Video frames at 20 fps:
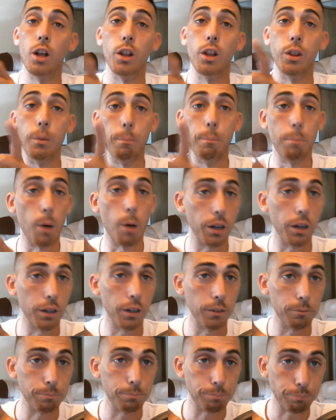The
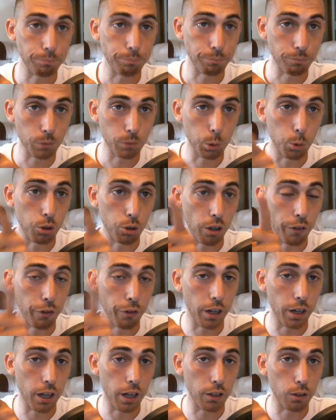button, which I
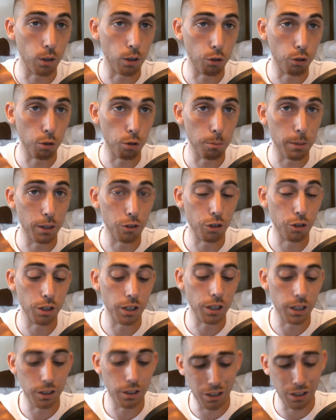forgot to also mention,
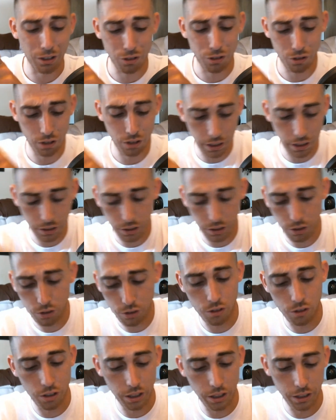it's a stainless
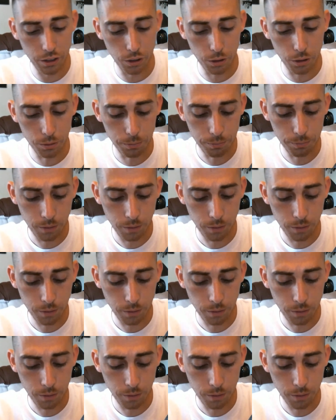steel.